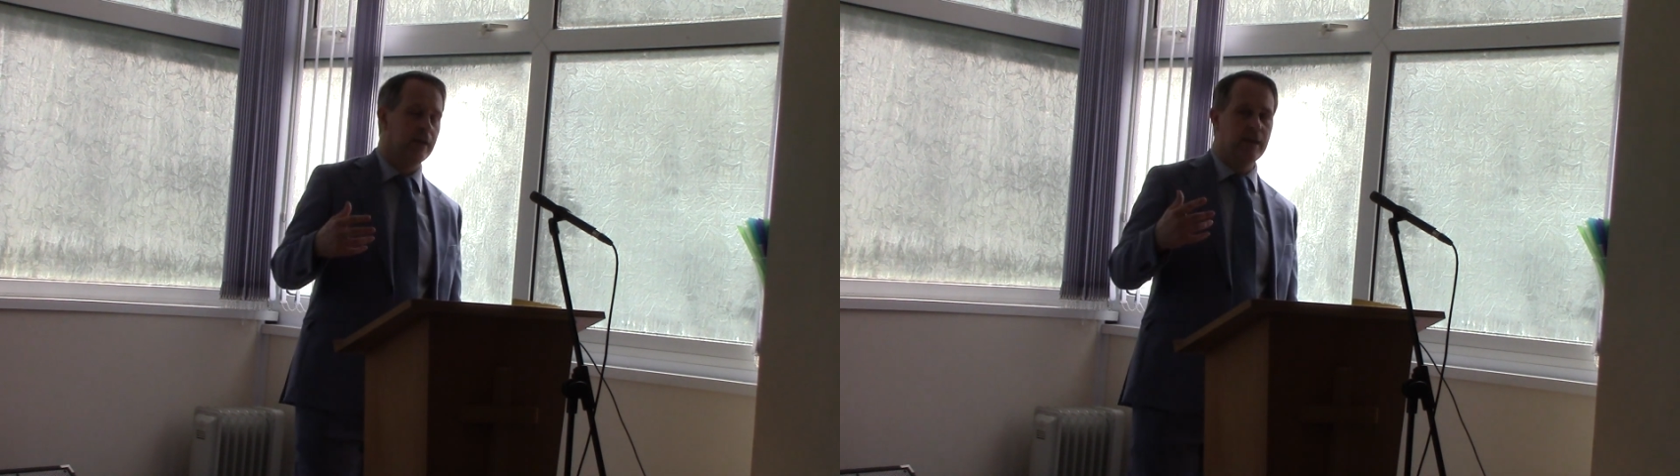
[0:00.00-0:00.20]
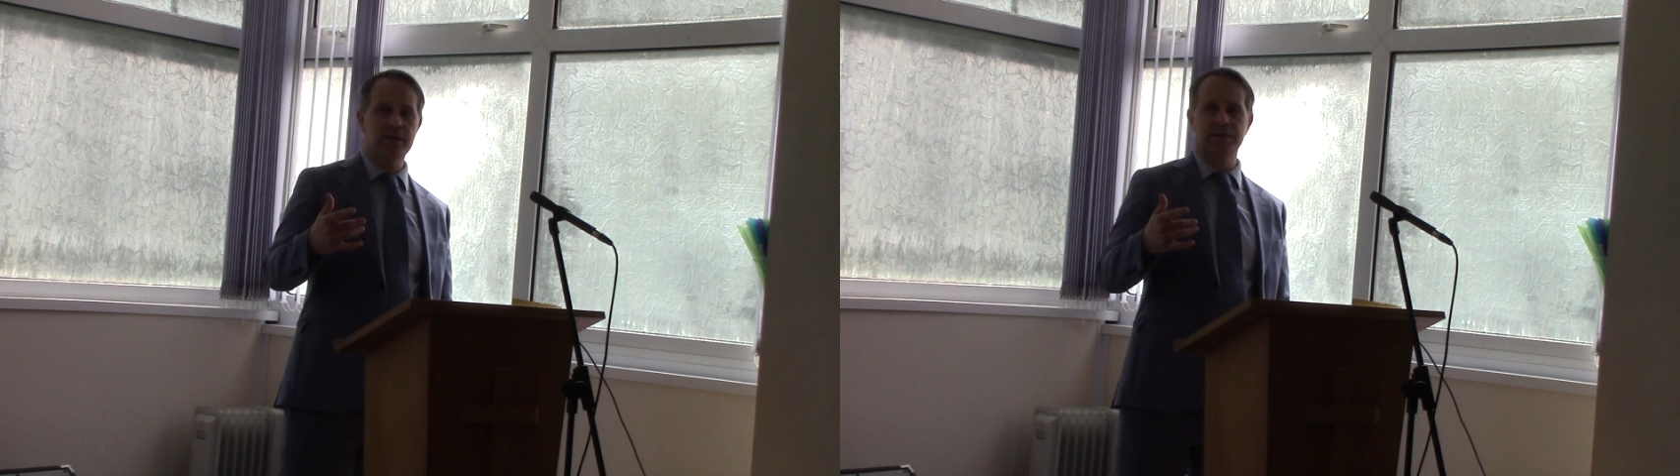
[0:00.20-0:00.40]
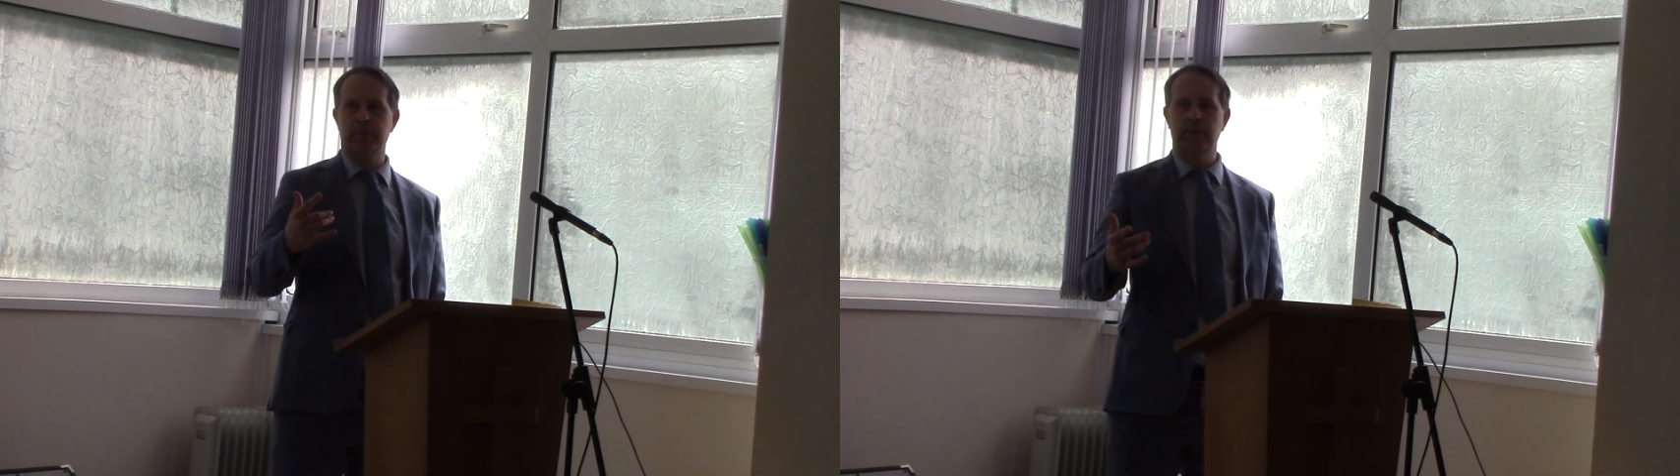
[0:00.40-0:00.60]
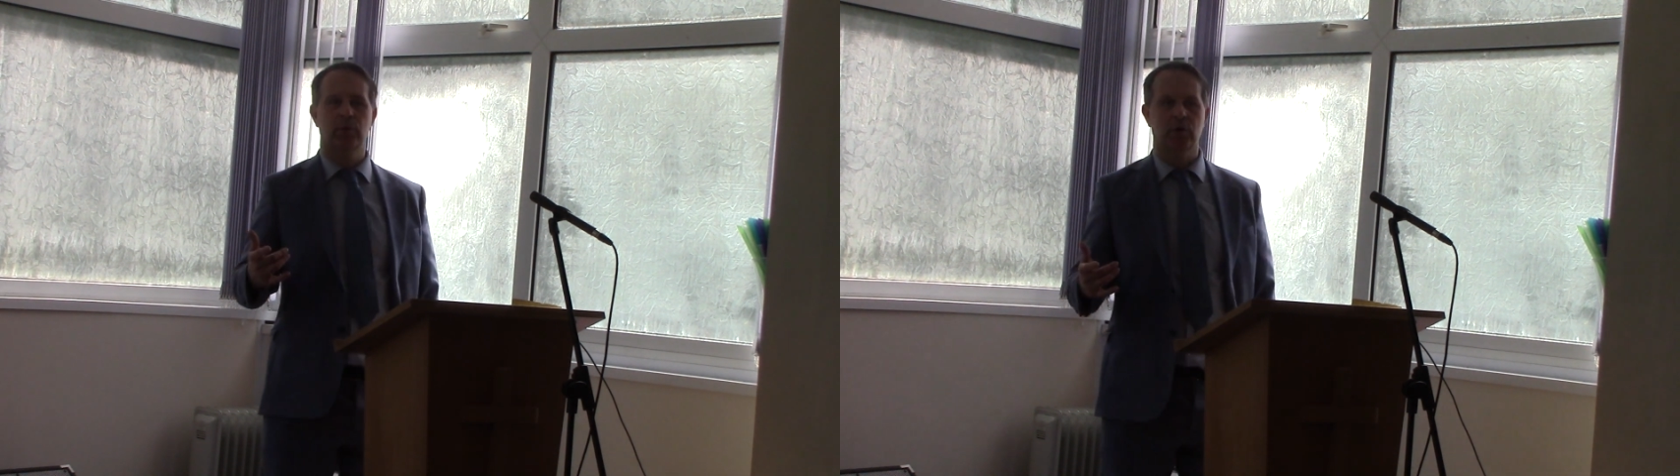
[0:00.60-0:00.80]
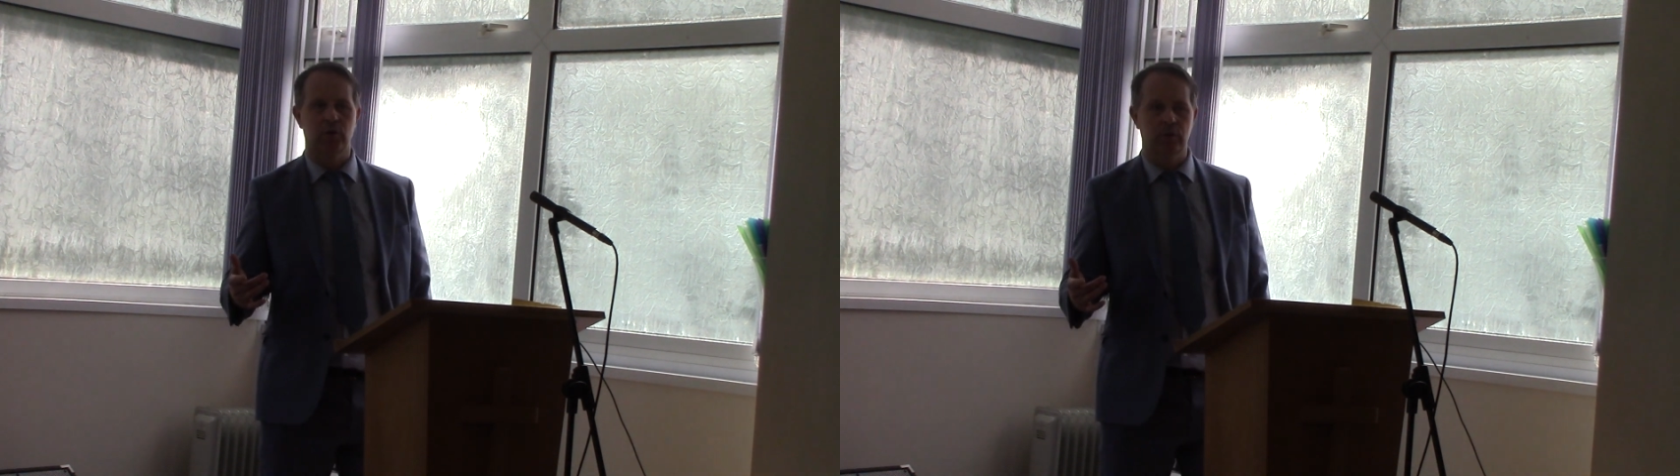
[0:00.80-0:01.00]
is
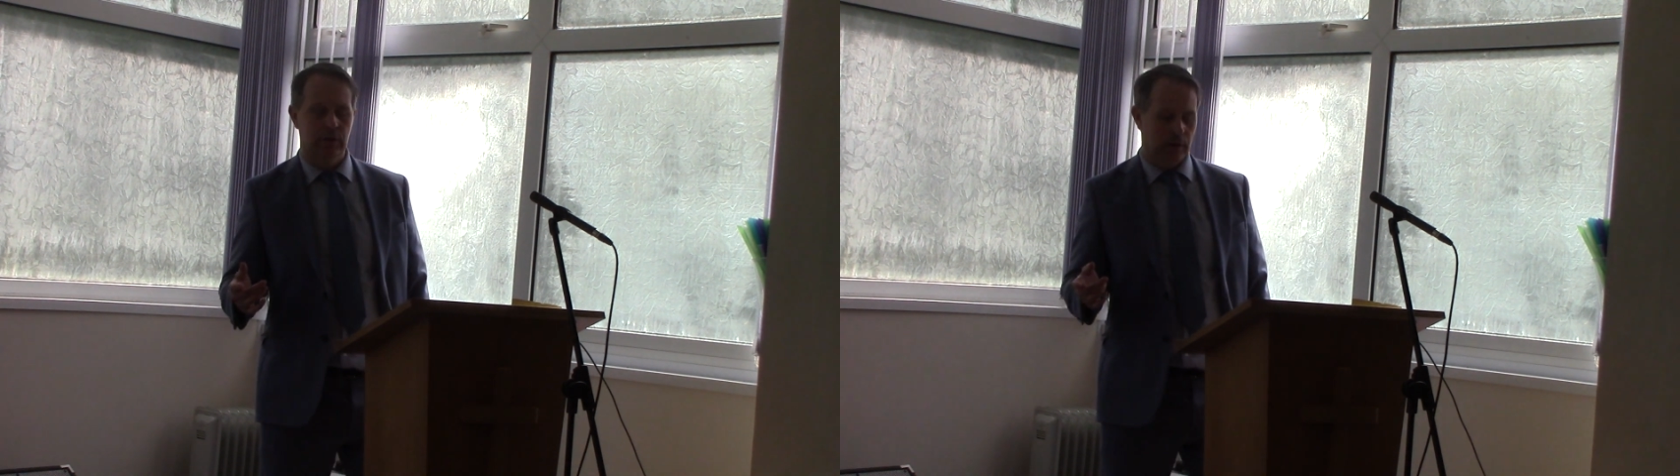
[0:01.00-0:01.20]
biblical,